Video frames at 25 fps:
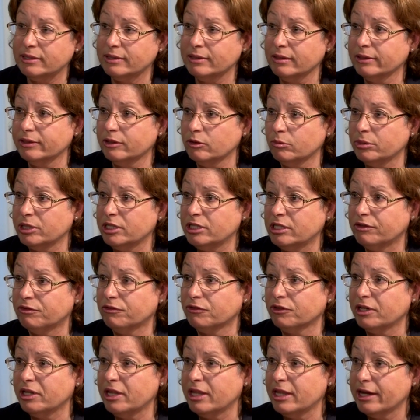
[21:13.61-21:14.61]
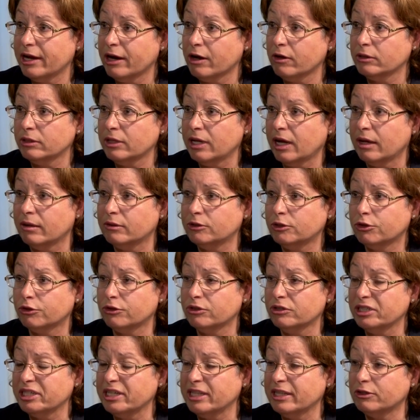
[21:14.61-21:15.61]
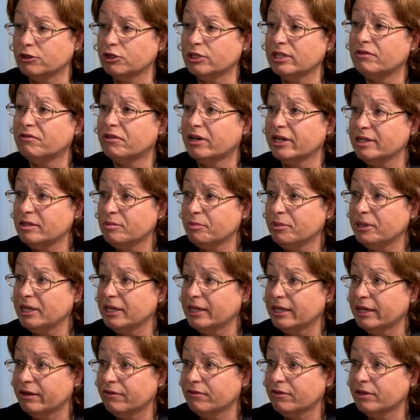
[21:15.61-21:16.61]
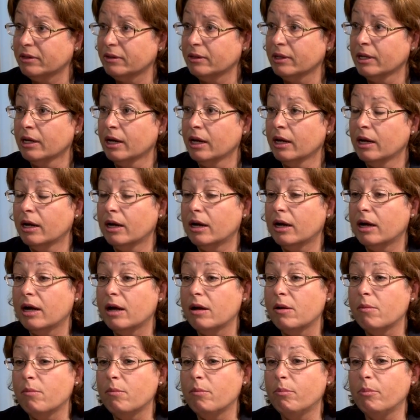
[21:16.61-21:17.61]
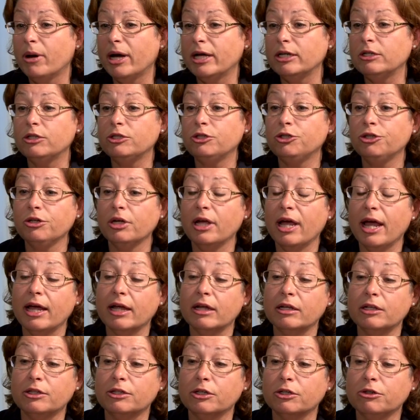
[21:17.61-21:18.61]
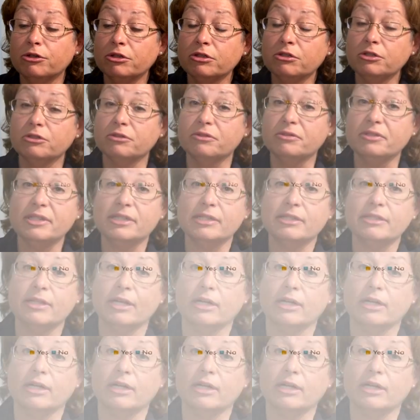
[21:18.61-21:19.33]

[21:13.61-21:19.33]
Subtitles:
is a little bit different there. Certainly there's advice being given. But the good news is